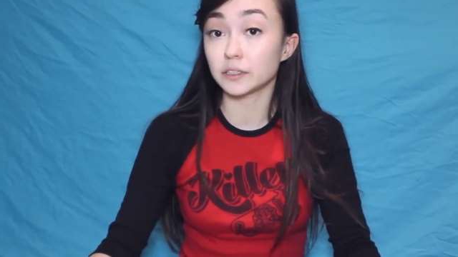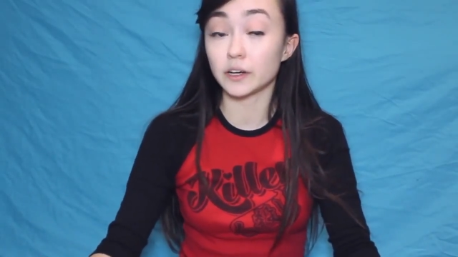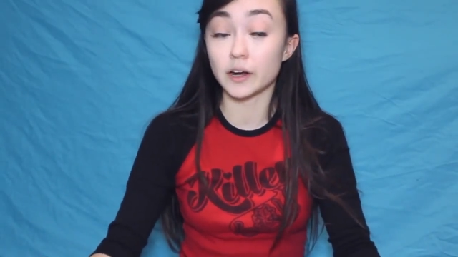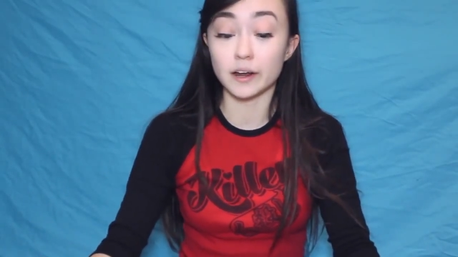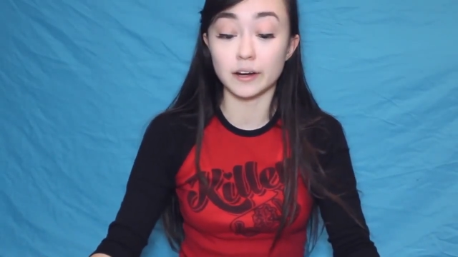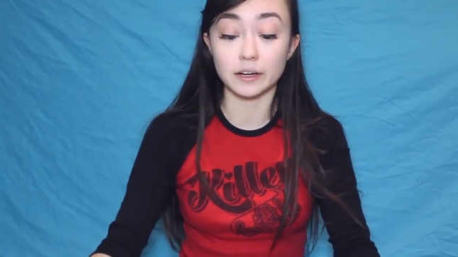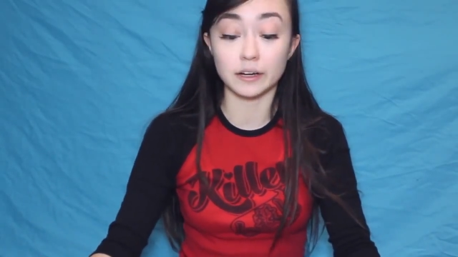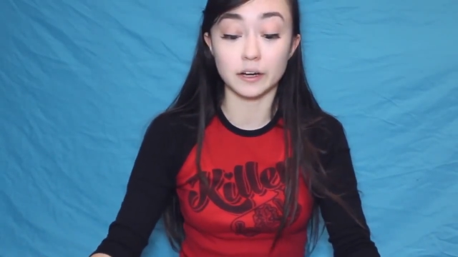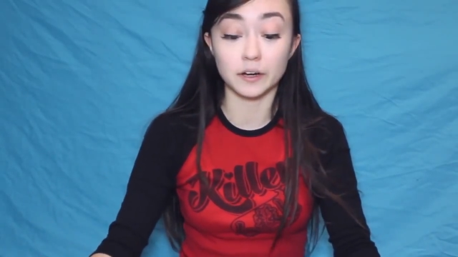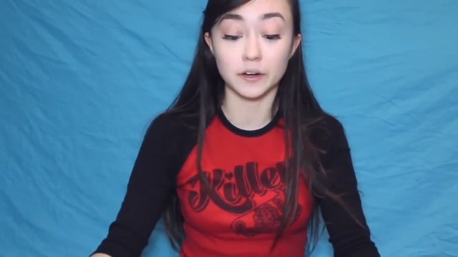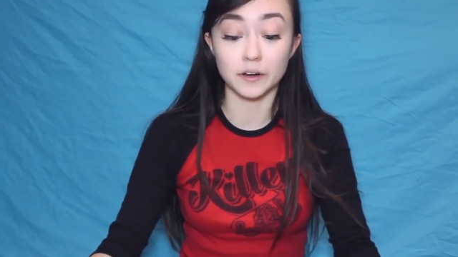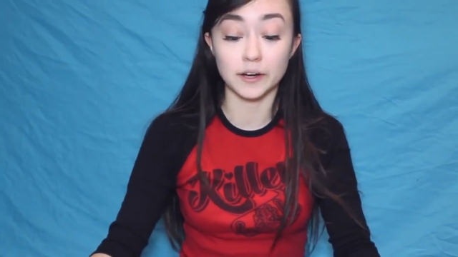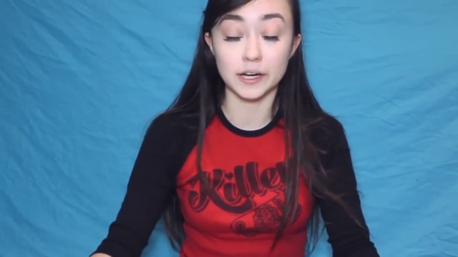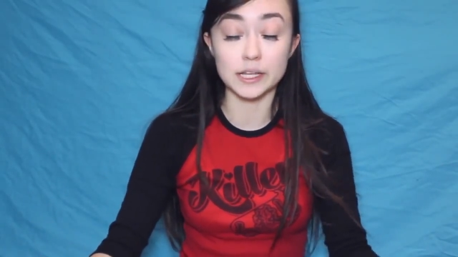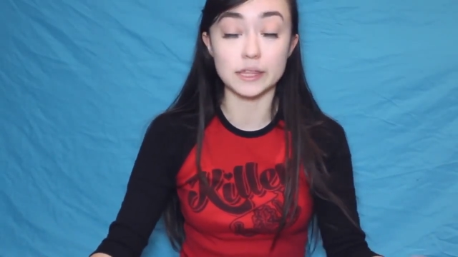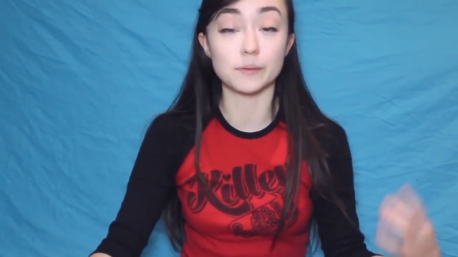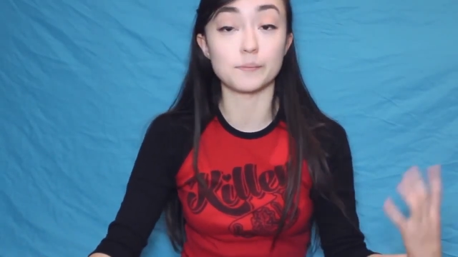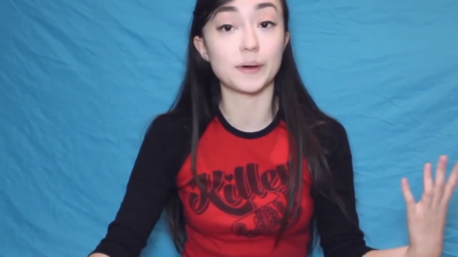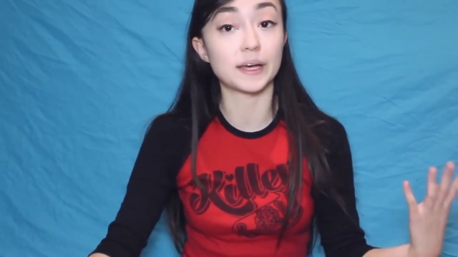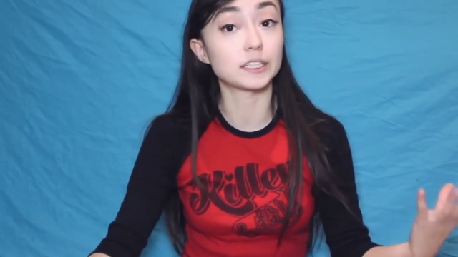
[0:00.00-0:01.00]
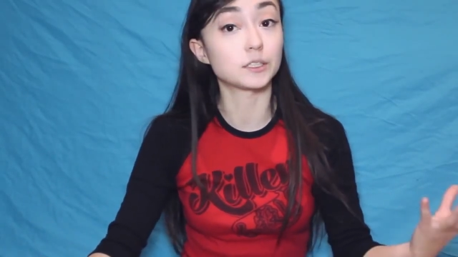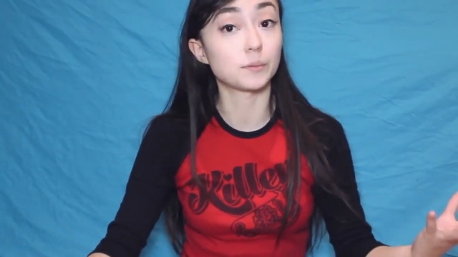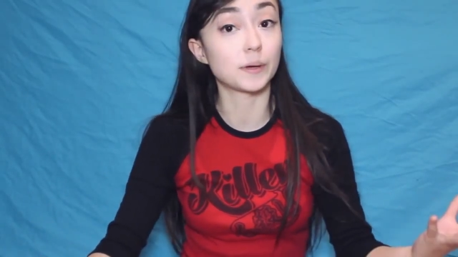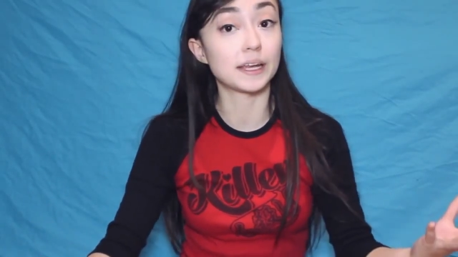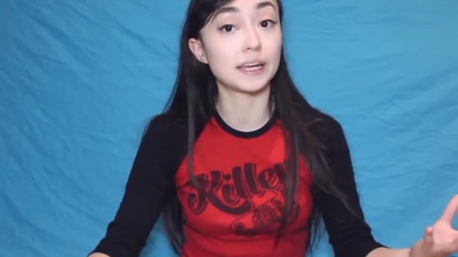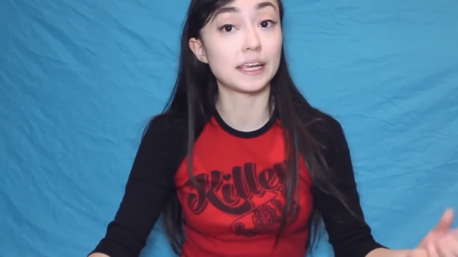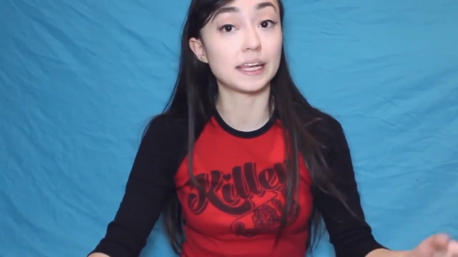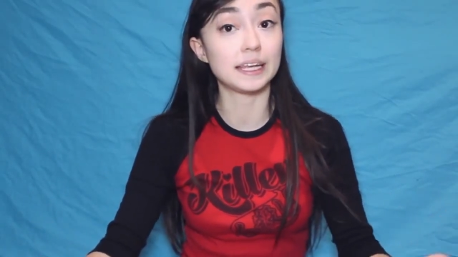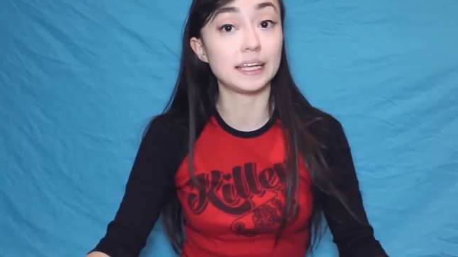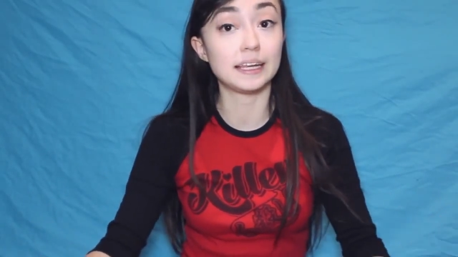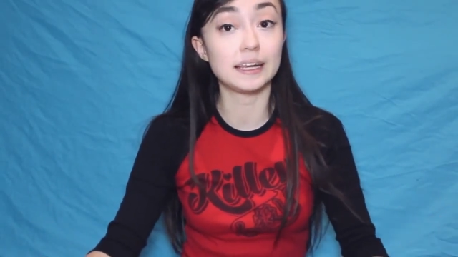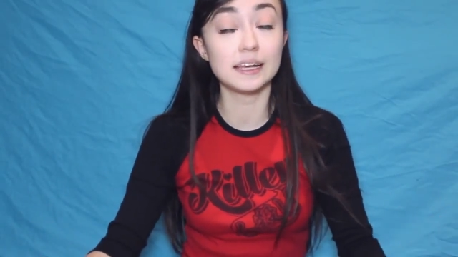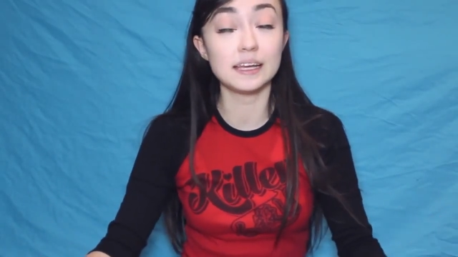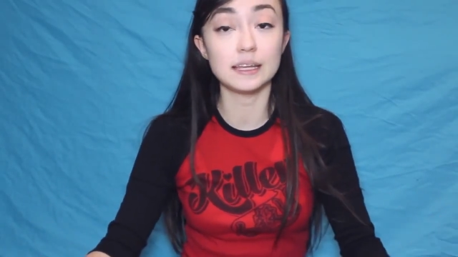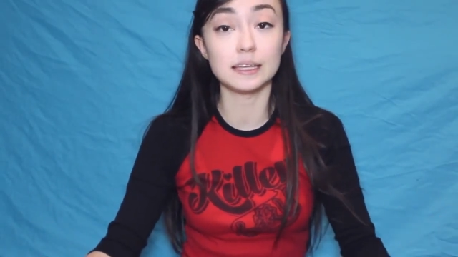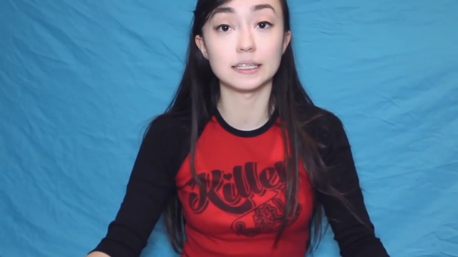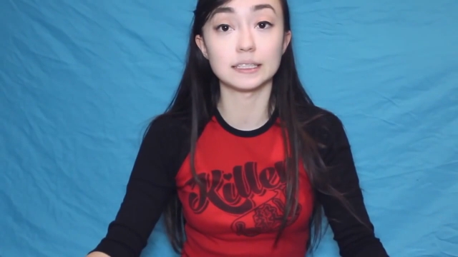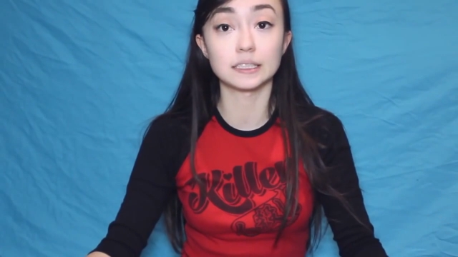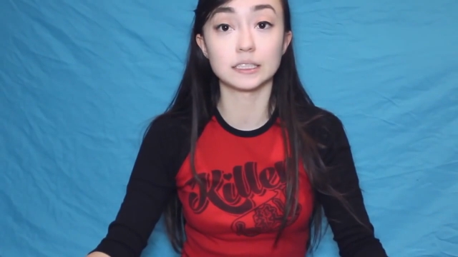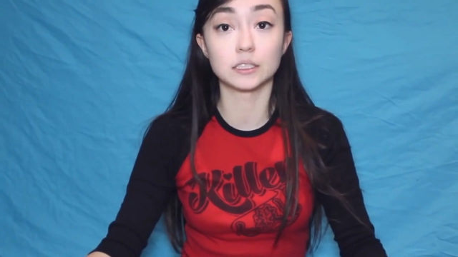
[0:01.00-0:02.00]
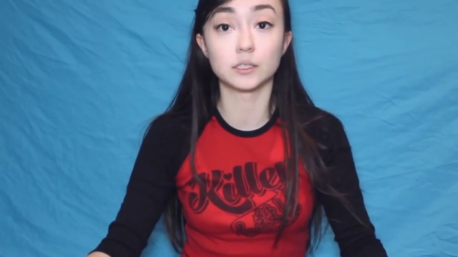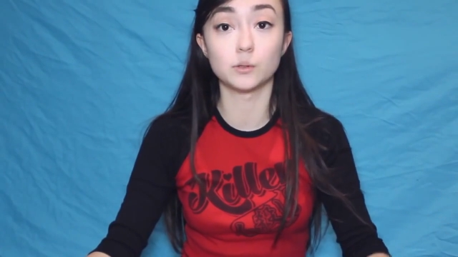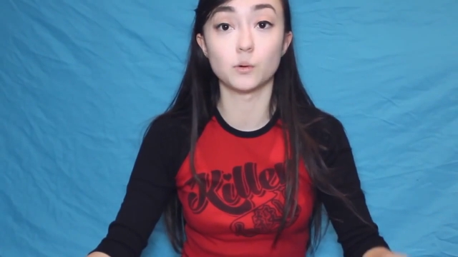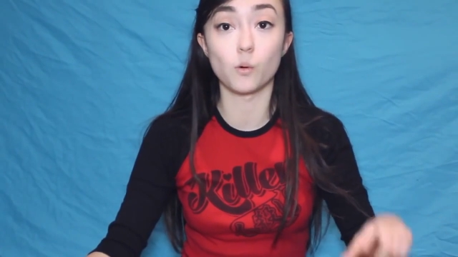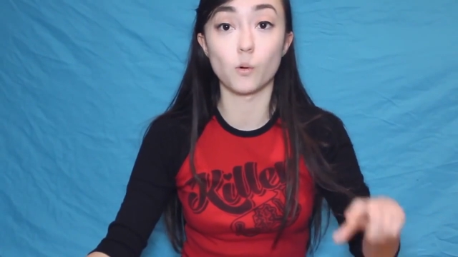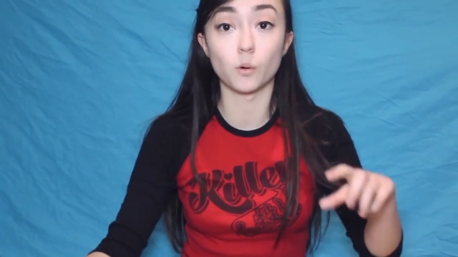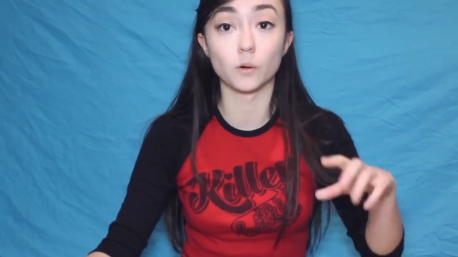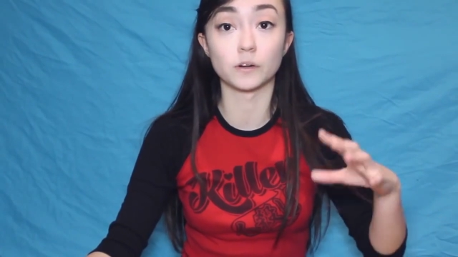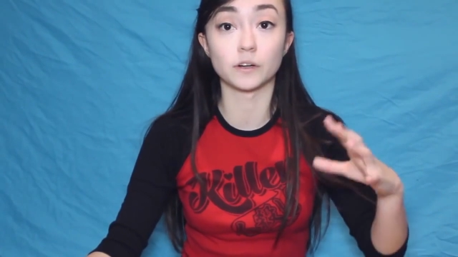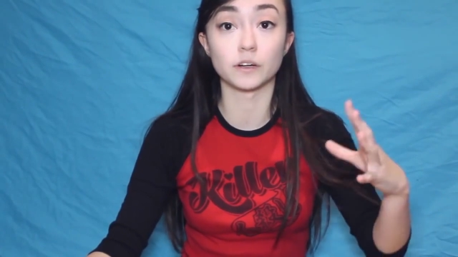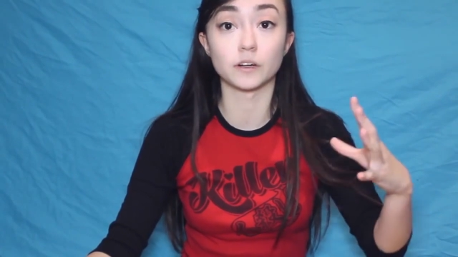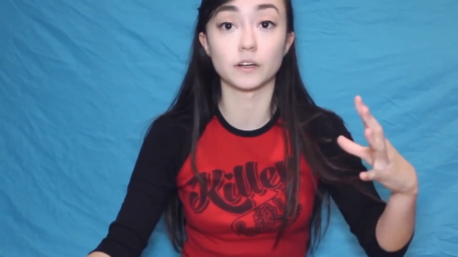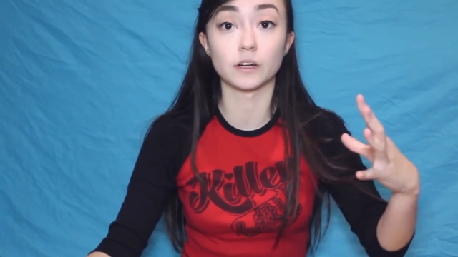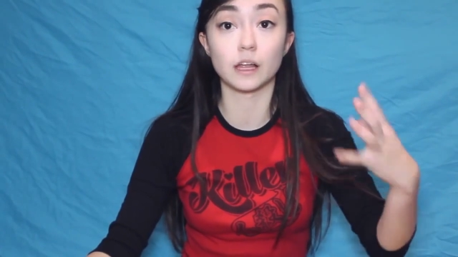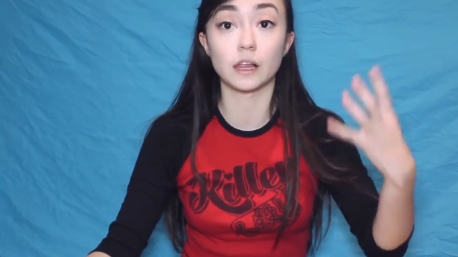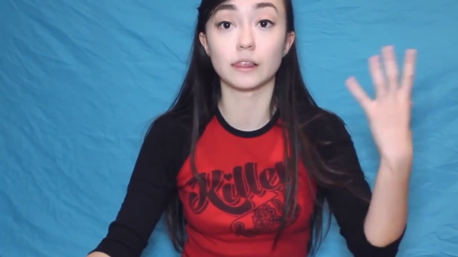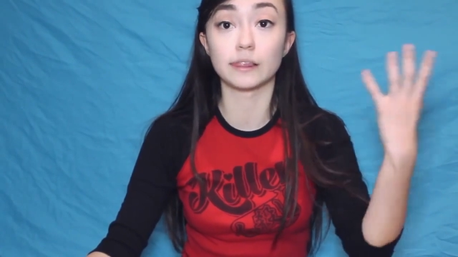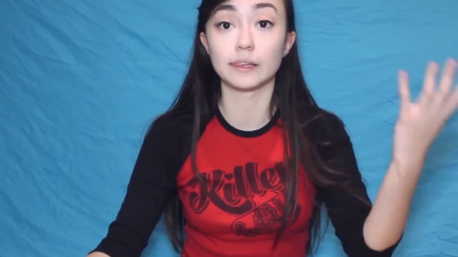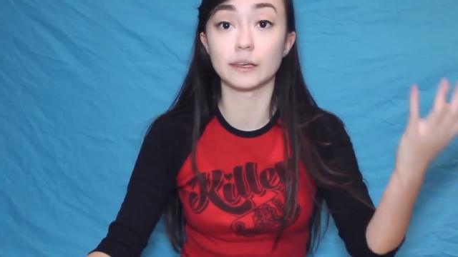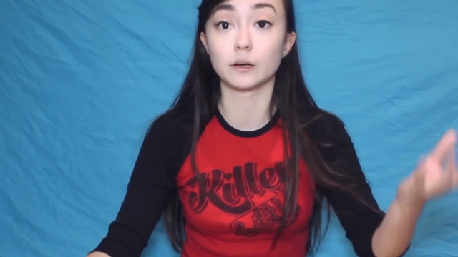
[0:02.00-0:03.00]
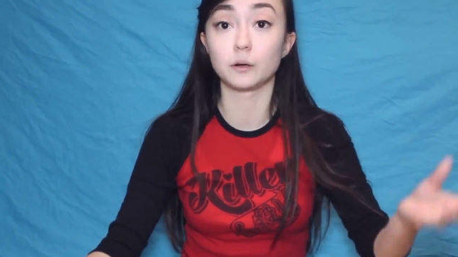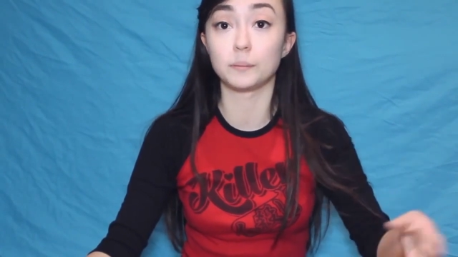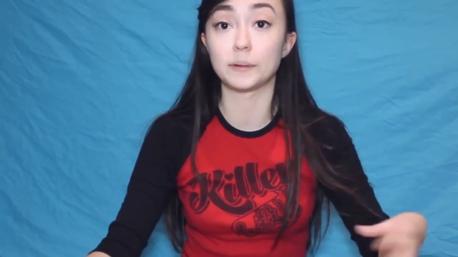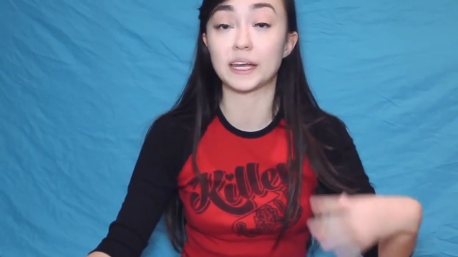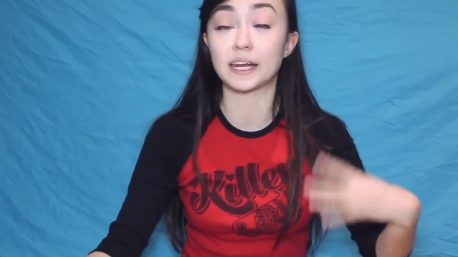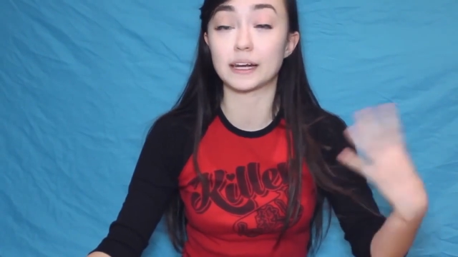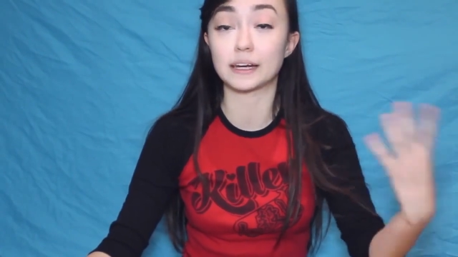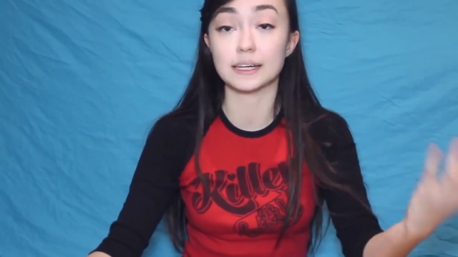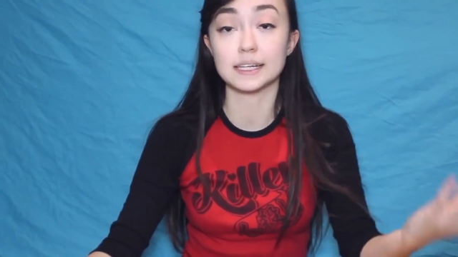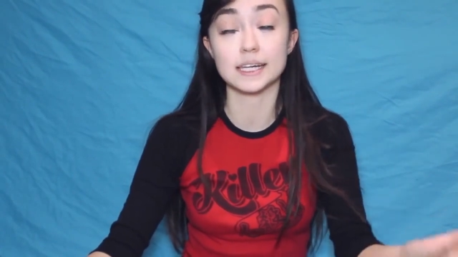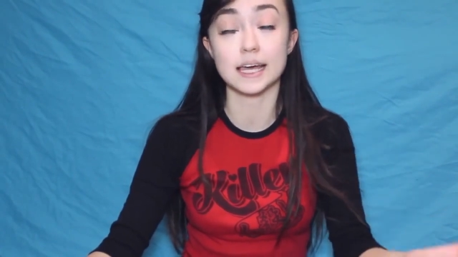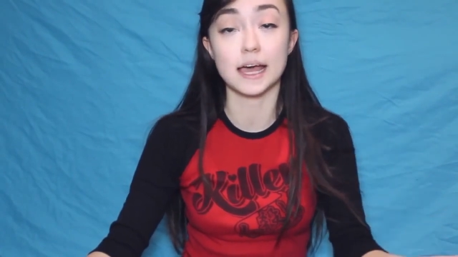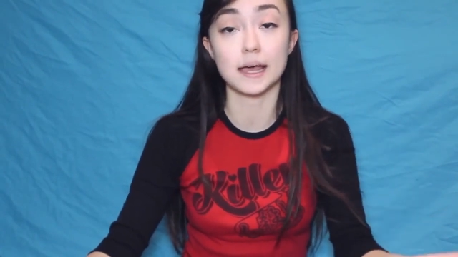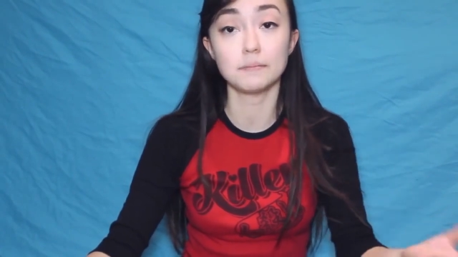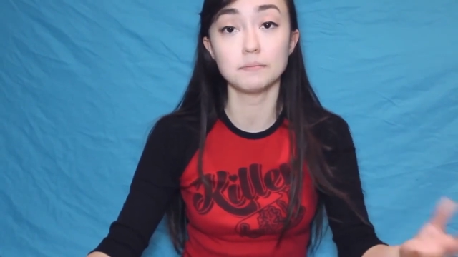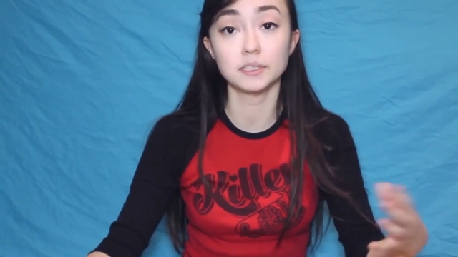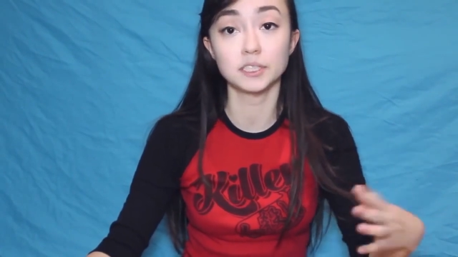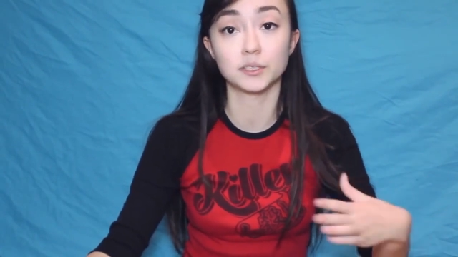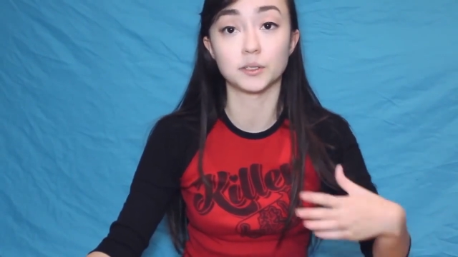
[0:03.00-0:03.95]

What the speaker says: and you're not in a hurry, the best way to eat it is to order a little bit at a time.